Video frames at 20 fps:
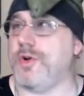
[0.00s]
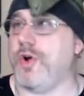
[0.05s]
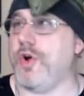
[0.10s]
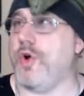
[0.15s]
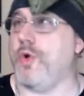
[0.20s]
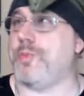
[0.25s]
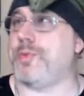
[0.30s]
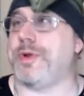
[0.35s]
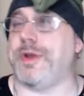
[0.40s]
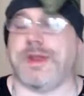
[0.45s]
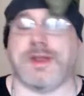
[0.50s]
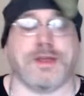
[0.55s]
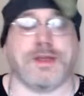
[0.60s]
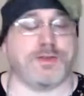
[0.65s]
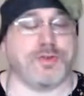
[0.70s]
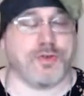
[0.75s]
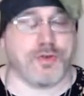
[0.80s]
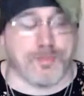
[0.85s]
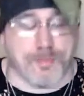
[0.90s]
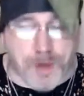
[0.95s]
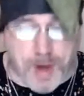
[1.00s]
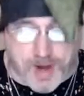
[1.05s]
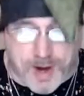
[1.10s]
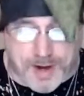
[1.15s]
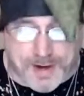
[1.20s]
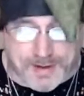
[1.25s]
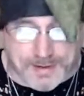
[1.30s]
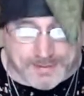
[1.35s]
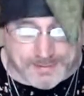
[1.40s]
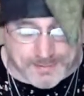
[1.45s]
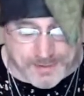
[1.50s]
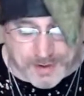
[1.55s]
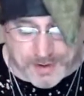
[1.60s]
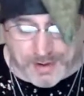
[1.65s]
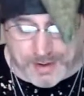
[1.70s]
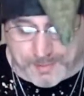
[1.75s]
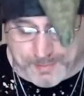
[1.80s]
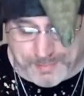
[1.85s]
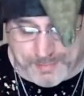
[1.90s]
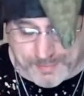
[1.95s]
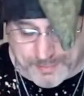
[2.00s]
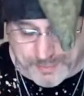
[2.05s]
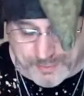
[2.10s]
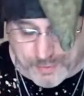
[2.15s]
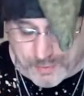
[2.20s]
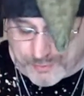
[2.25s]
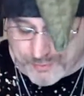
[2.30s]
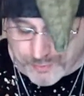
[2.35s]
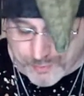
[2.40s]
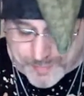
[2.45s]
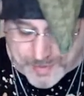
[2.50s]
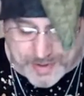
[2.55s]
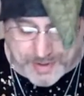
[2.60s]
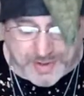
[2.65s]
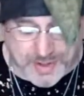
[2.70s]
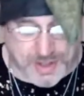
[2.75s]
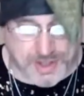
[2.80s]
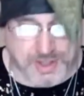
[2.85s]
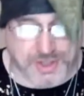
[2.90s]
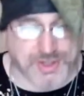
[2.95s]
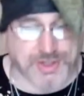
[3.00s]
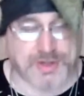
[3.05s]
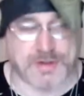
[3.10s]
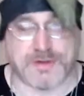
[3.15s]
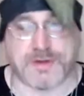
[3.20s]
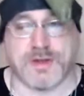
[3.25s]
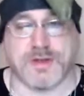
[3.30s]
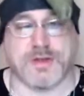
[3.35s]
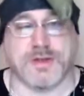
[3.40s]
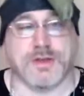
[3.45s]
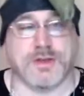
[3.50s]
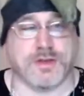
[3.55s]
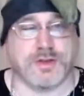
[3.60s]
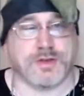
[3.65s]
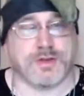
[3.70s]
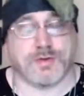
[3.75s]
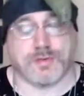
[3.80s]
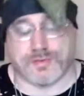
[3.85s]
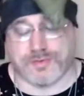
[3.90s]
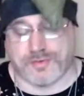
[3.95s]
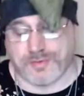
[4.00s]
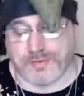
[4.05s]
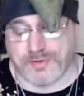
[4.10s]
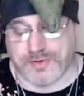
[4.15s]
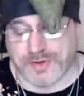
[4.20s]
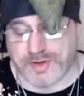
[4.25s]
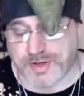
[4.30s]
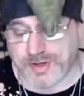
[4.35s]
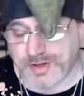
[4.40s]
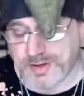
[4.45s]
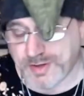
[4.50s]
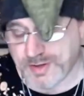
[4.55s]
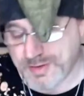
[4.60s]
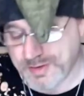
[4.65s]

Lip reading: opening your mind up, you know, to meditation, you know, to the